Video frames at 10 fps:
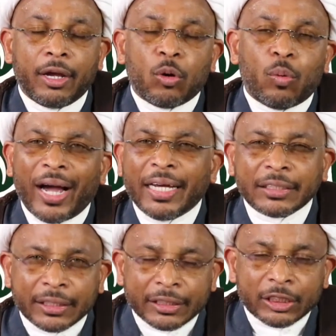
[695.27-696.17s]
Why
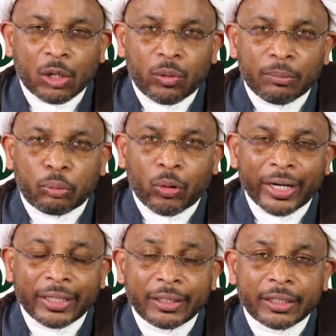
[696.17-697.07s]
is this so
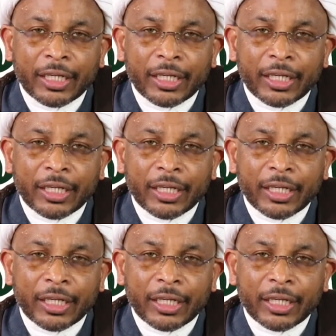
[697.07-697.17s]
important?